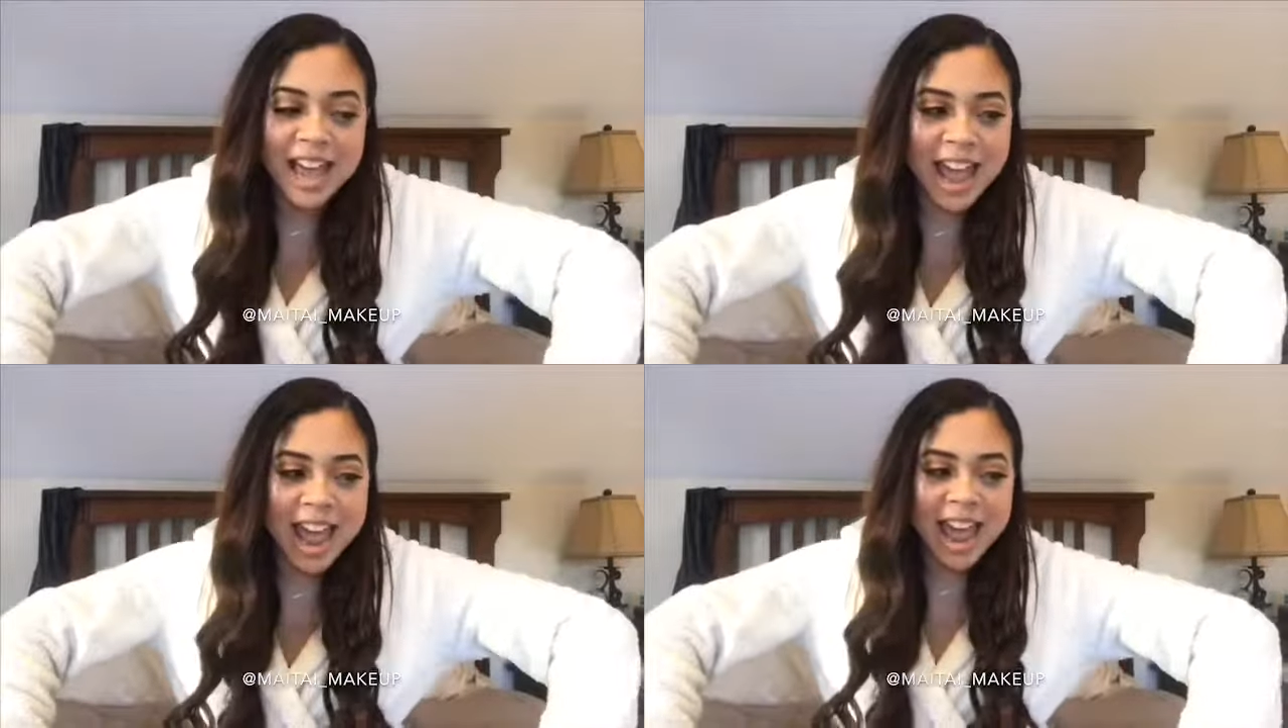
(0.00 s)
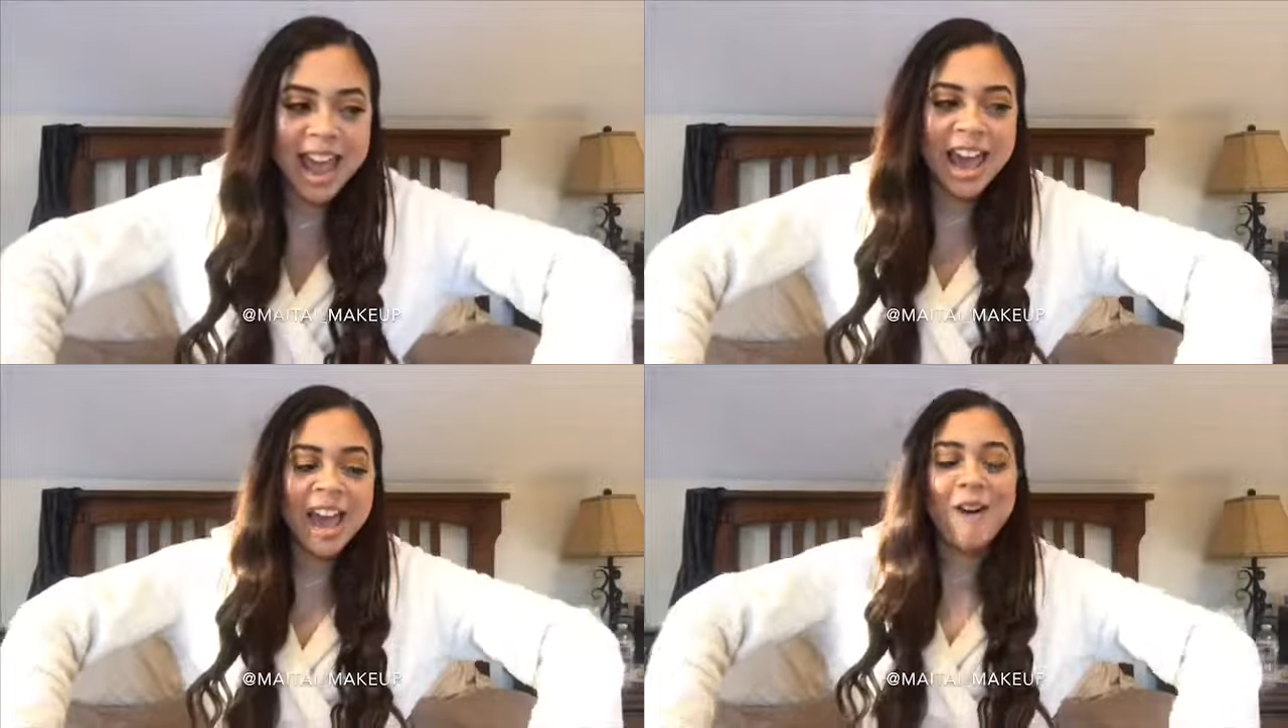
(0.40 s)

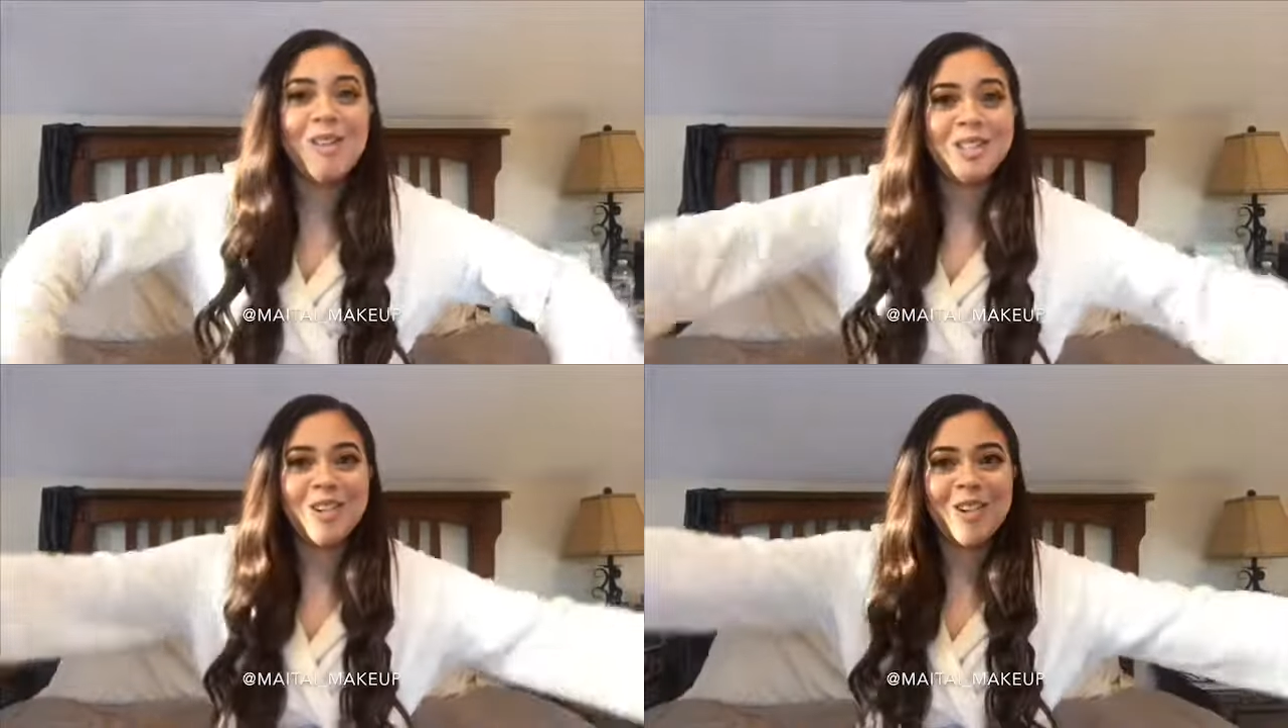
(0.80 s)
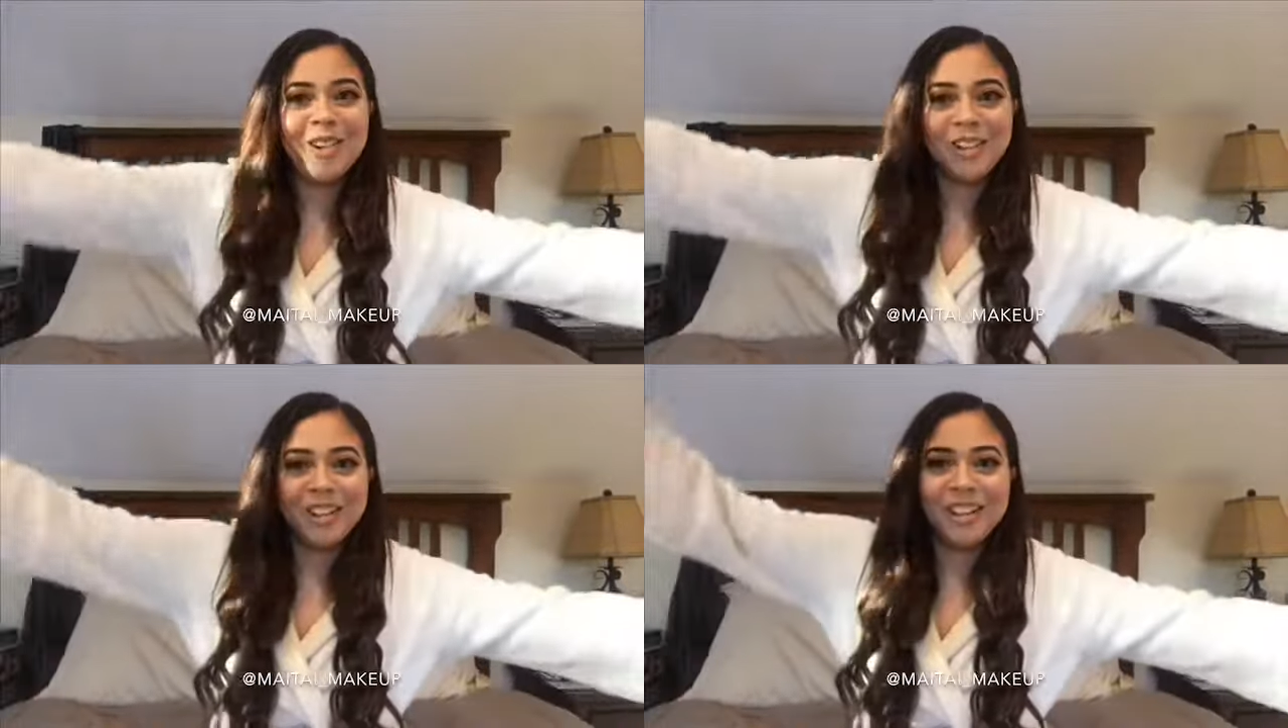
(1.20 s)
a Ulta
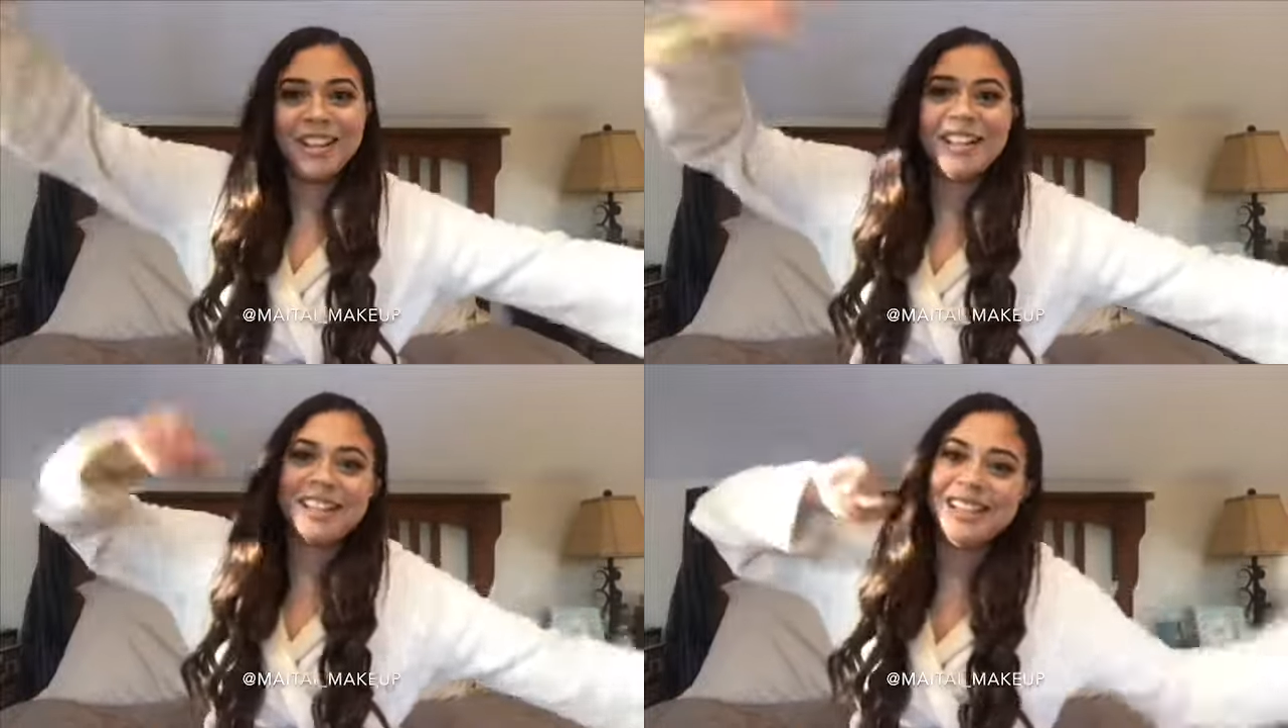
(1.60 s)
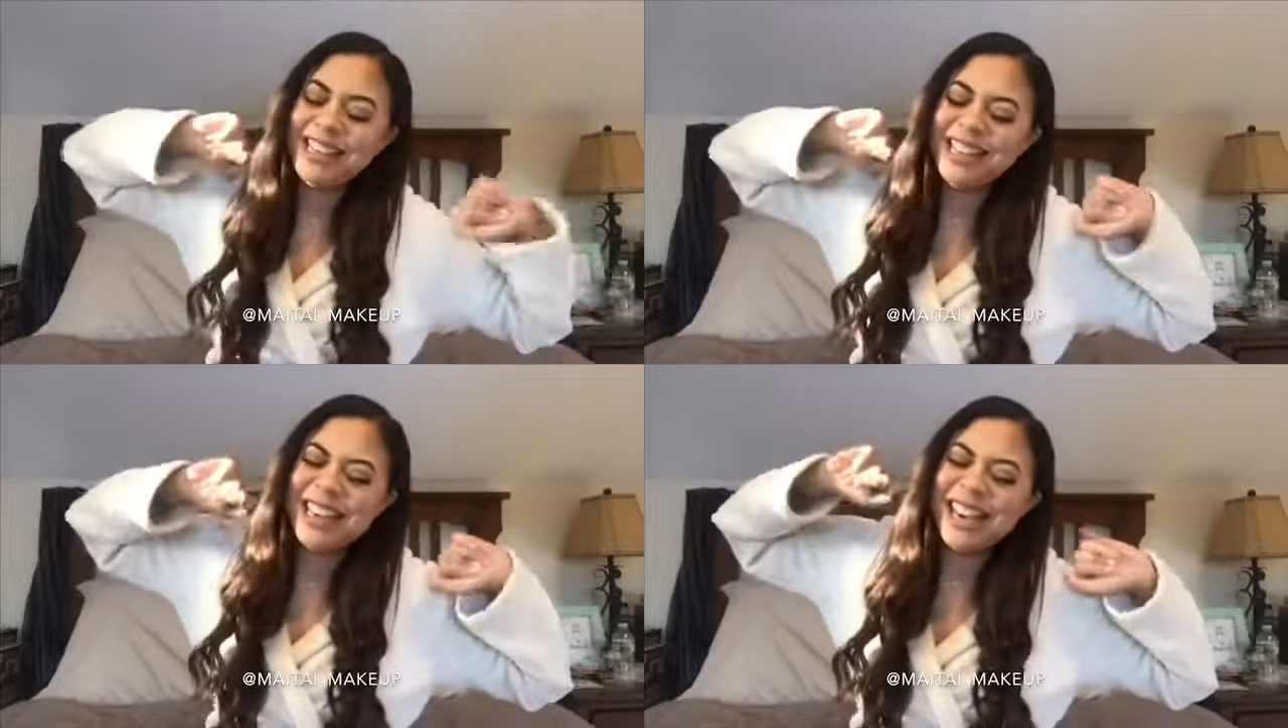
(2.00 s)
haul.
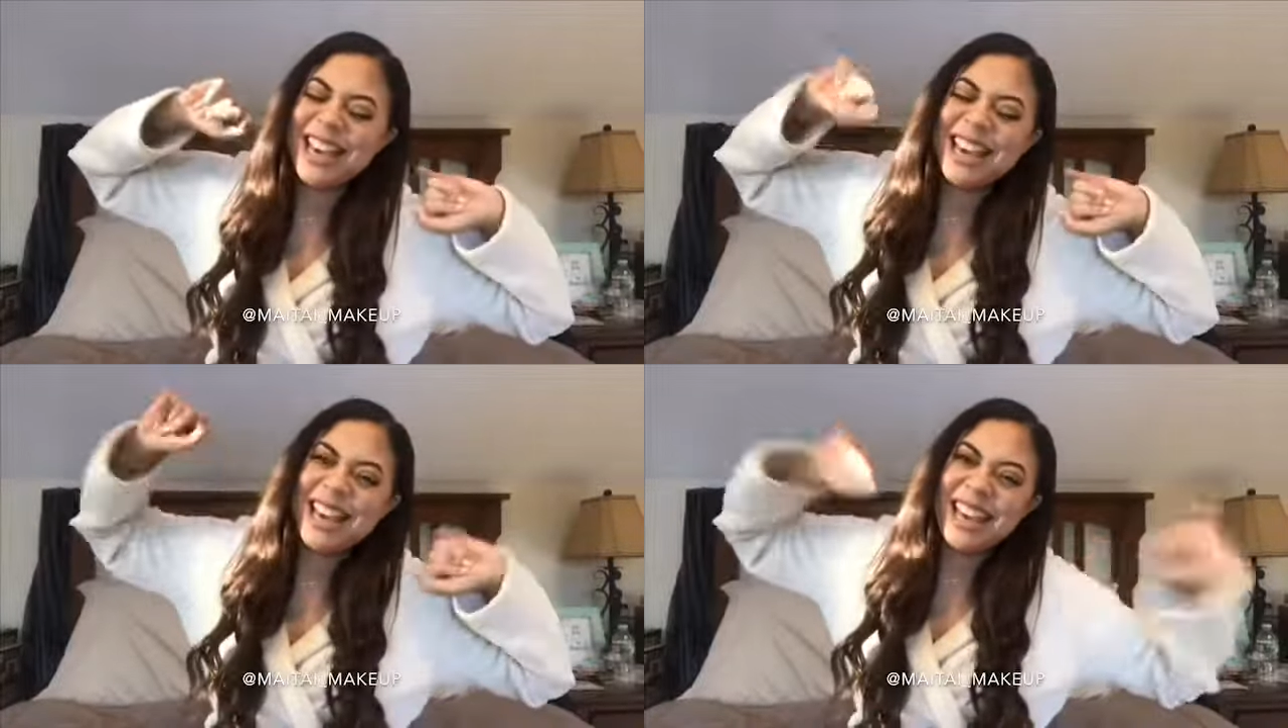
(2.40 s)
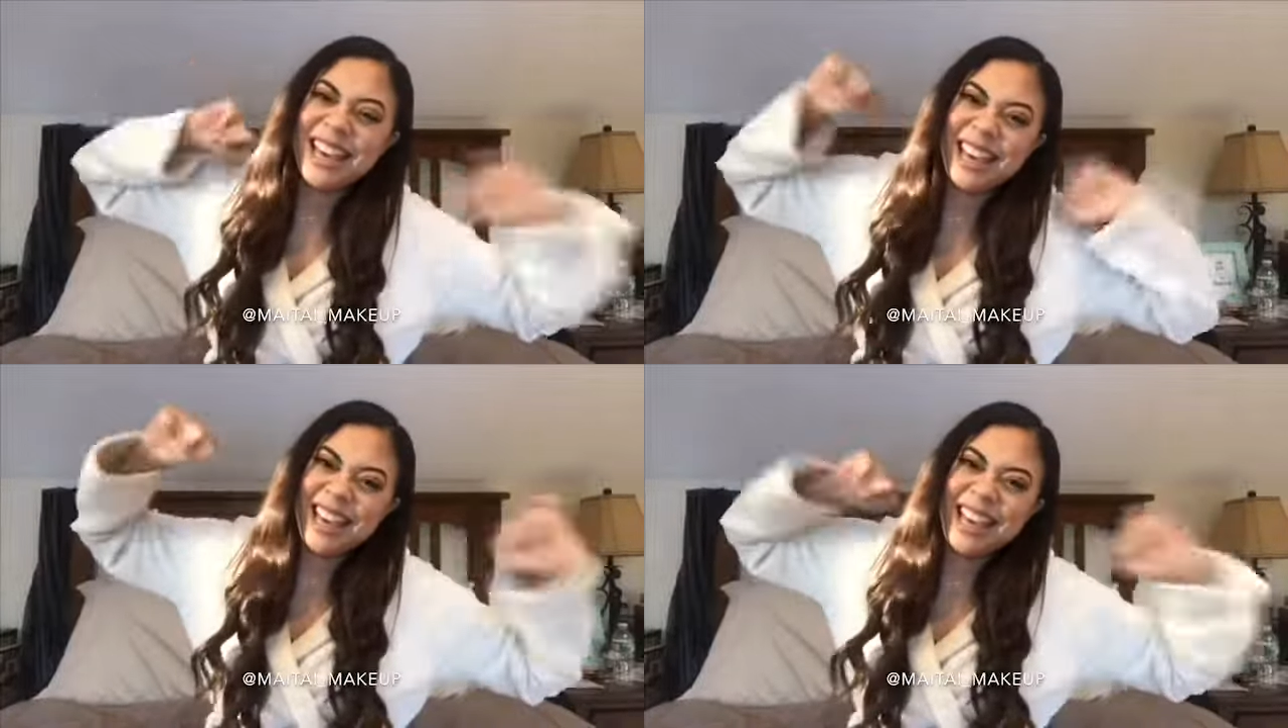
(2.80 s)

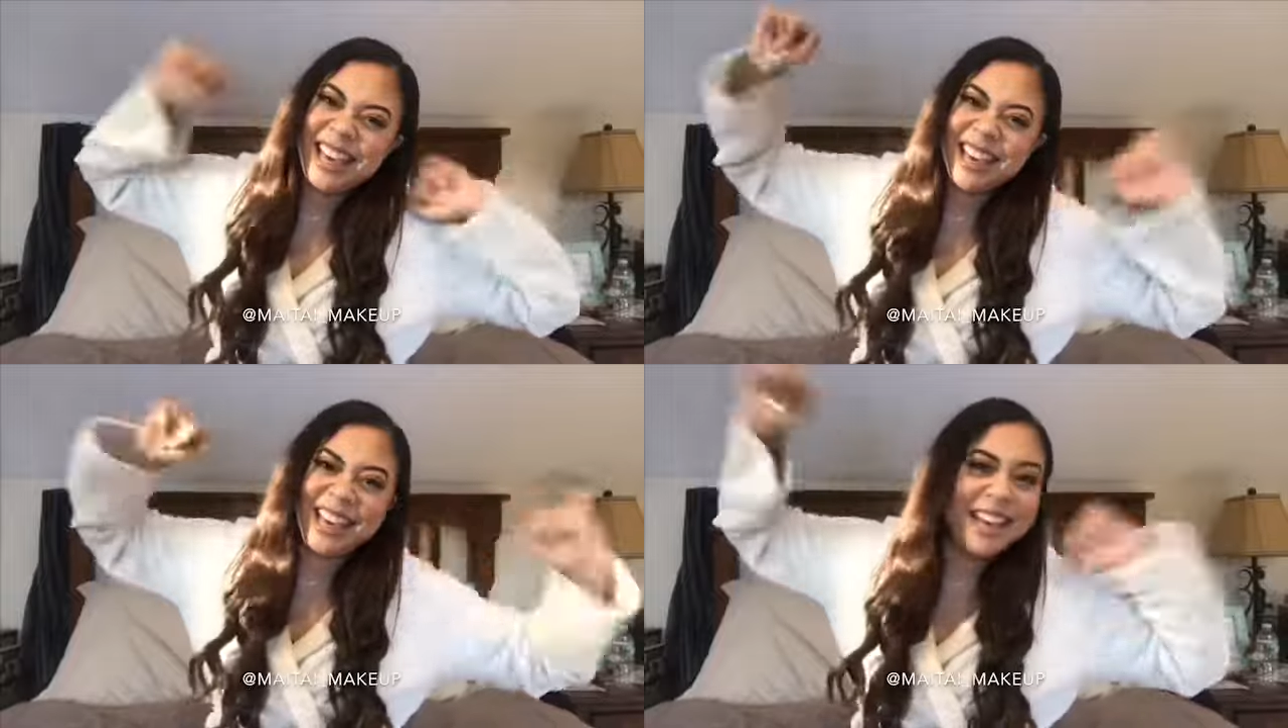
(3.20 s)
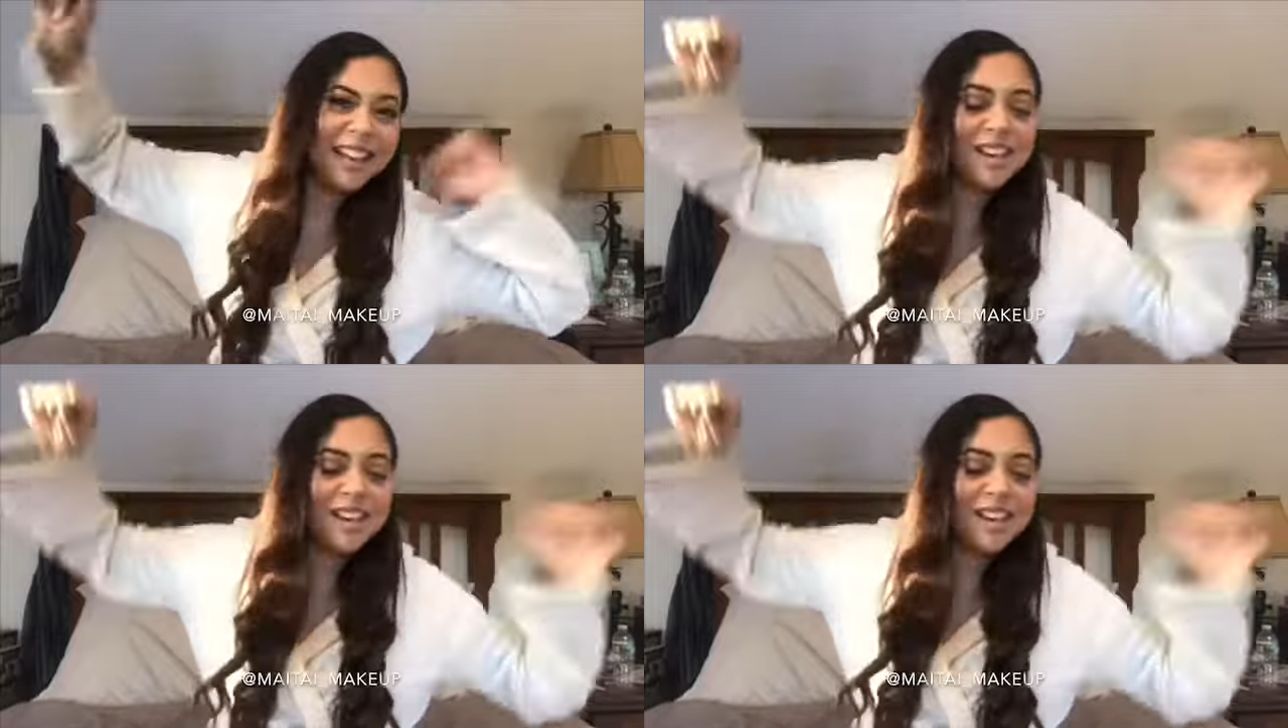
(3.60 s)
Yay!